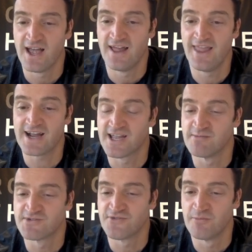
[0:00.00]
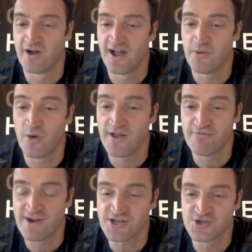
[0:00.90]
And that comes from my wife,
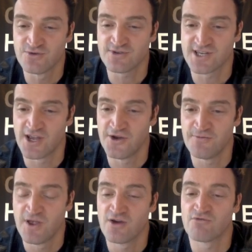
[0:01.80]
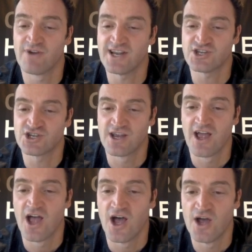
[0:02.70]
Rachel. So, Rach,
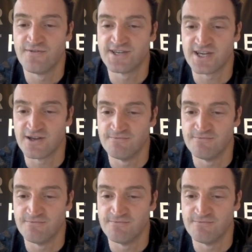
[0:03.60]
over to you.